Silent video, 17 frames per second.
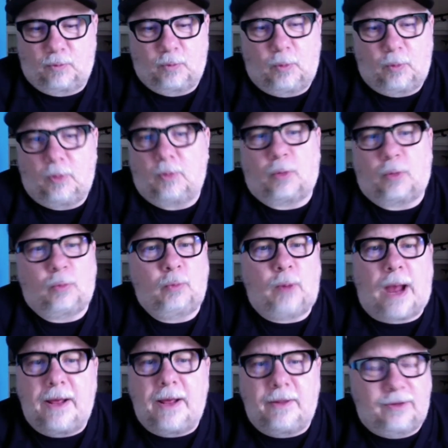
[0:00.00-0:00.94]
were
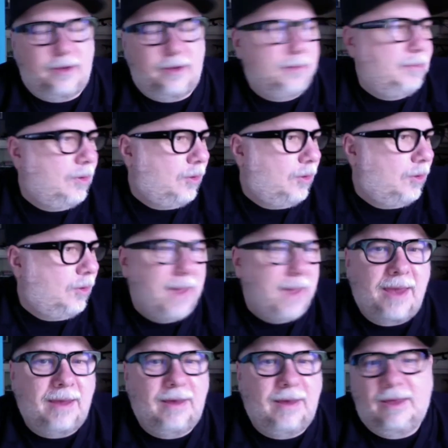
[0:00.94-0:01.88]
raised in, on
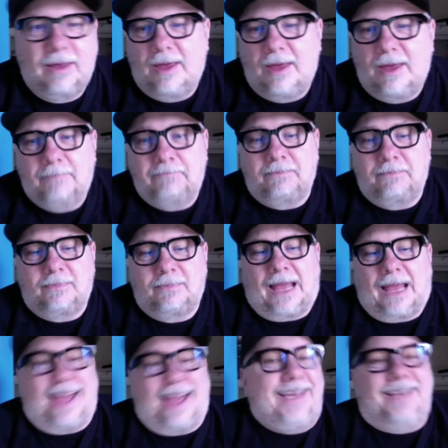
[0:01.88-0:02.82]
manga.
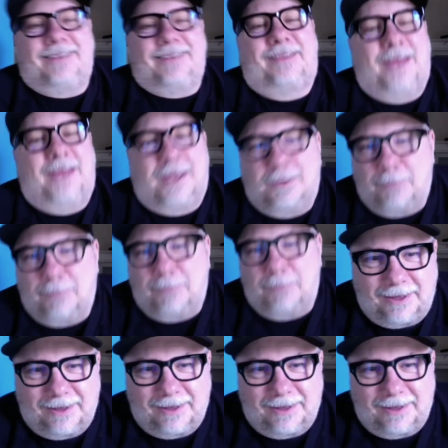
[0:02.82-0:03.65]
I can't stand manga